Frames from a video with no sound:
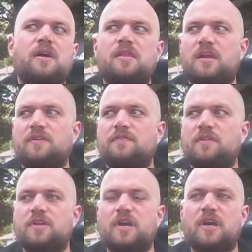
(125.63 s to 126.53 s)
that I
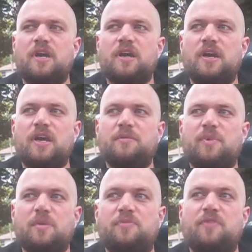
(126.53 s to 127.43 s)
feel that I
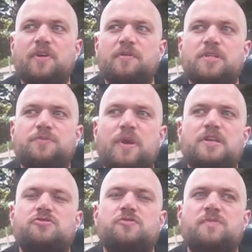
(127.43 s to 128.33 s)
prefer to
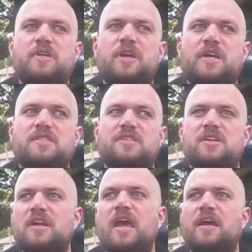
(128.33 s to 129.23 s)
express, would be, I guess, the
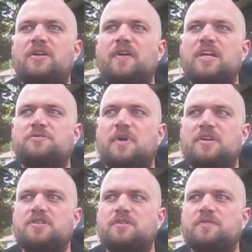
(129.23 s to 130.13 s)
negative
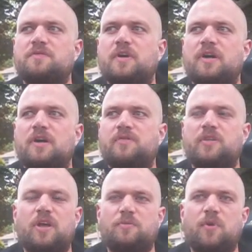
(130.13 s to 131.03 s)
aspects of a
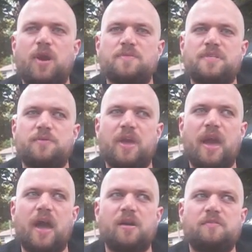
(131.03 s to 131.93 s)
lot of problems that we
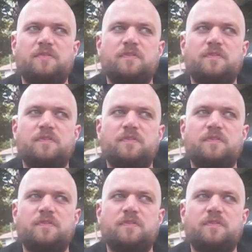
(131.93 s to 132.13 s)
have.